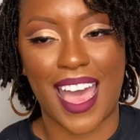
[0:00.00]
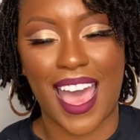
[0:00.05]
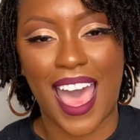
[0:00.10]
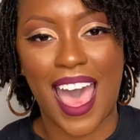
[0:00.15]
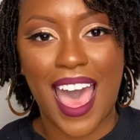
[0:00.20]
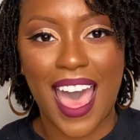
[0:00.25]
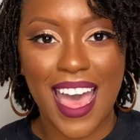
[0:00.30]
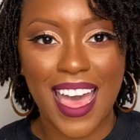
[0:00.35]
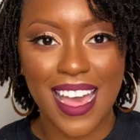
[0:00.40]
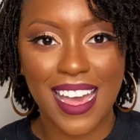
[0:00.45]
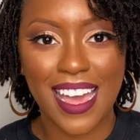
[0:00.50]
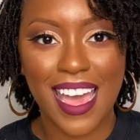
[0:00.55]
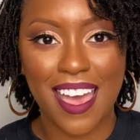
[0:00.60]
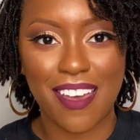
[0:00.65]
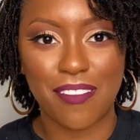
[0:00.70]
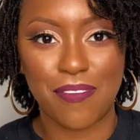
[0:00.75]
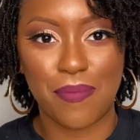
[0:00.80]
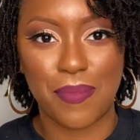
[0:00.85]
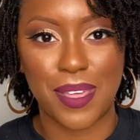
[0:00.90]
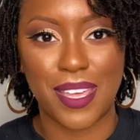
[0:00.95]
I
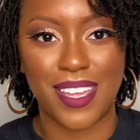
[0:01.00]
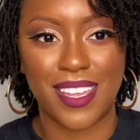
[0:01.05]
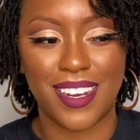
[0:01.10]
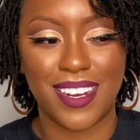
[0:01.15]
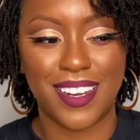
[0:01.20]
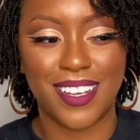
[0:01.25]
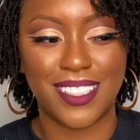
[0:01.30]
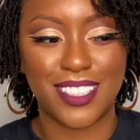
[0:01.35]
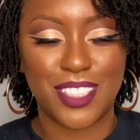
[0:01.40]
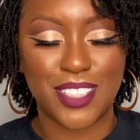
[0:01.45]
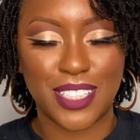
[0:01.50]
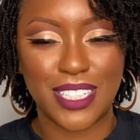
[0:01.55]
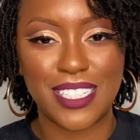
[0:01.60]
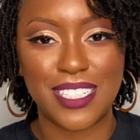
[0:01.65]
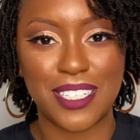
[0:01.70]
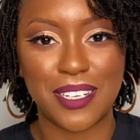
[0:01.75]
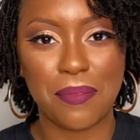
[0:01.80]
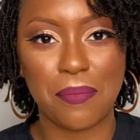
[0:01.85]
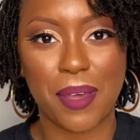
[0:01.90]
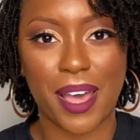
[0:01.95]
have been
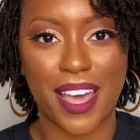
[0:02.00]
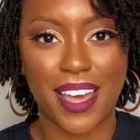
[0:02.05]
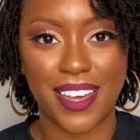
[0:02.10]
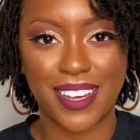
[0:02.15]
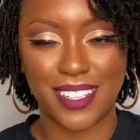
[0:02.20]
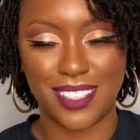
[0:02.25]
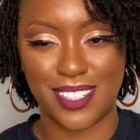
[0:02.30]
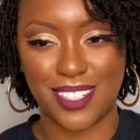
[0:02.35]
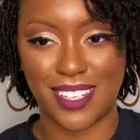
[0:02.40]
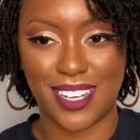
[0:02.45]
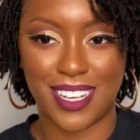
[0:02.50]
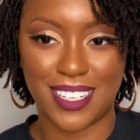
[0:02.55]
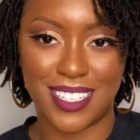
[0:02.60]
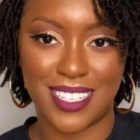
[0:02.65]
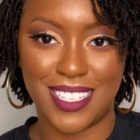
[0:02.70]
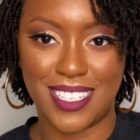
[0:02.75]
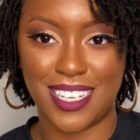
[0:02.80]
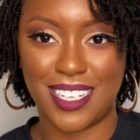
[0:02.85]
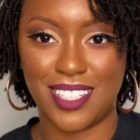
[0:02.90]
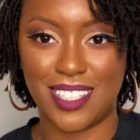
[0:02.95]
stretching my interlocking
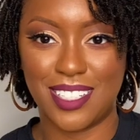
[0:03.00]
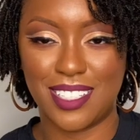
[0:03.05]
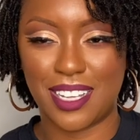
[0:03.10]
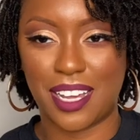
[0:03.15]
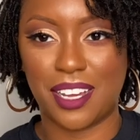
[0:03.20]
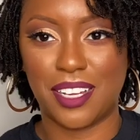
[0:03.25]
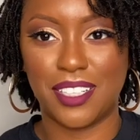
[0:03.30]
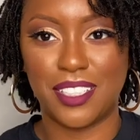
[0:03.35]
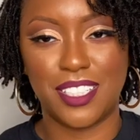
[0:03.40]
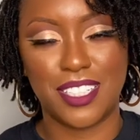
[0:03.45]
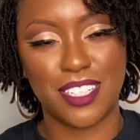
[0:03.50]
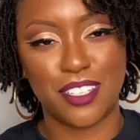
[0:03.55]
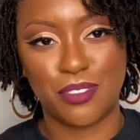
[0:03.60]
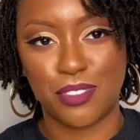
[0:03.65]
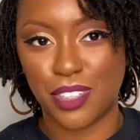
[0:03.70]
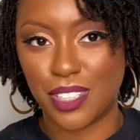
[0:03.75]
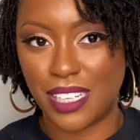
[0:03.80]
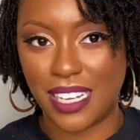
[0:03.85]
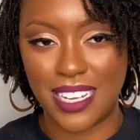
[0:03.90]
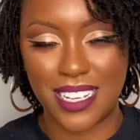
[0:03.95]
sessions out just
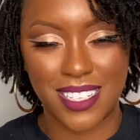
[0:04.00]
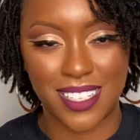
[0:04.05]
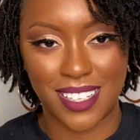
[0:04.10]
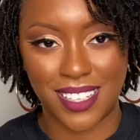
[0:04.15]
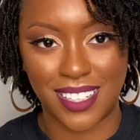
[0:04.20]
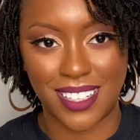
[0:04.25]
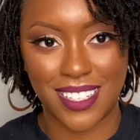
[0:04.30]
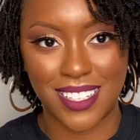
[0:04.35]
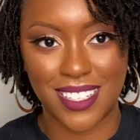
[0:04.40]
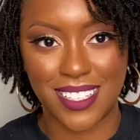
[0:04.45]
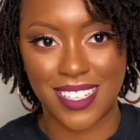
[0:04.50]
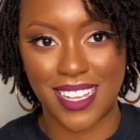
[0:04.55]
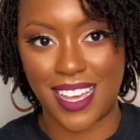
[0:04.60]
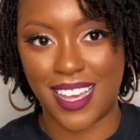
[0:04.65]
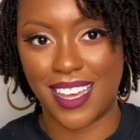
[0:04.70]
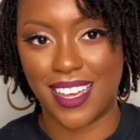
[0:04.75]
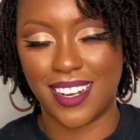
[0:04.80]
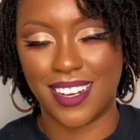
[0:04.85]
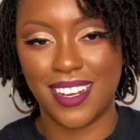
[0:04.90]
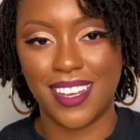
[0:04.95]
for laziness
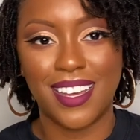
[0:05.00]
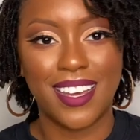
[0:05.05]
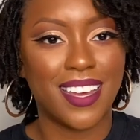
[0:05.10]
and